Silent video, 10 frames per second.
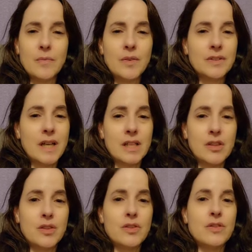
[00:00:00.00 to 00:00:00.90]
we were like
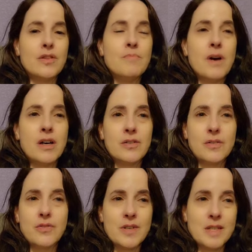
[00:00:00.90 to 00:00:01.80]
the
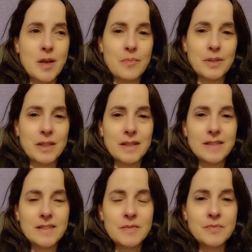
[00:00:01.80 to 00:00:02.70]
modern threes company
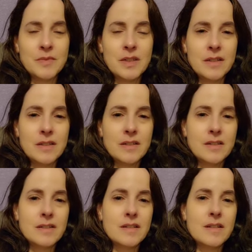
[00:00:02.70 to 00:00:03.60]

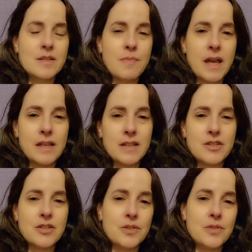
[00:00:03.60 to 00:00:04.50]

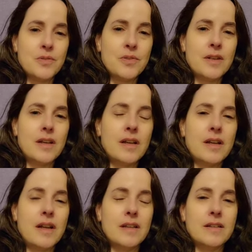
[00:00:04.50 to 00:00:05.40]
Hispanic, Jew,
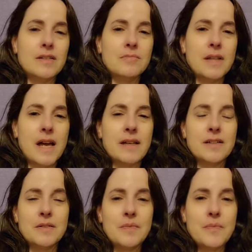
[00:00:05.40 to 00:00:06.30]
and
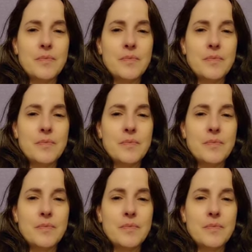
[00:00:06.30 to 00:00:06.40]
black.